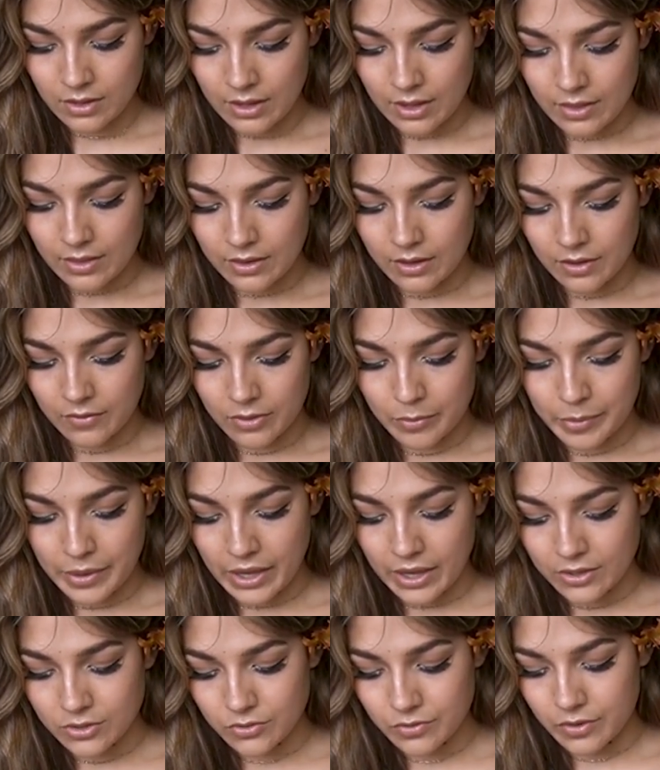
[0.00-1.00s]
And then you have the
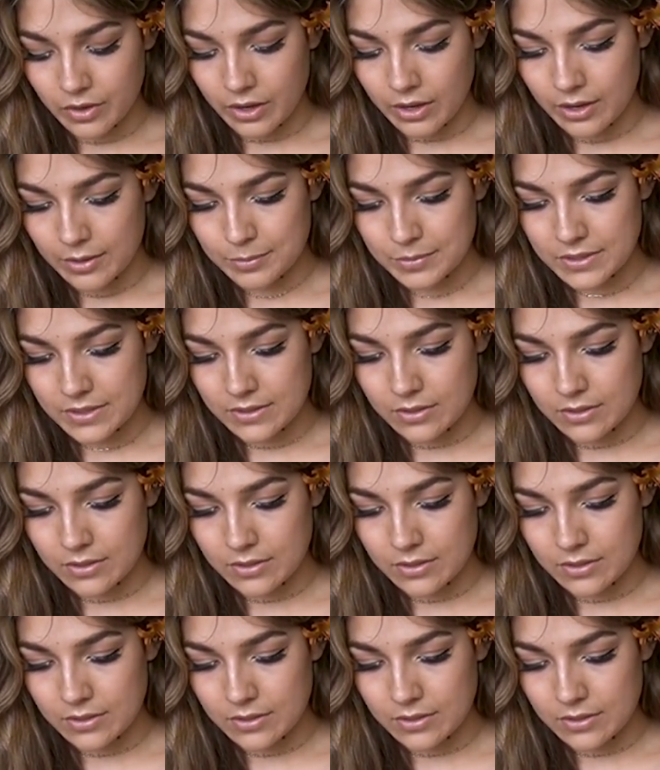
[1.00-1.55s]
Page of Cups.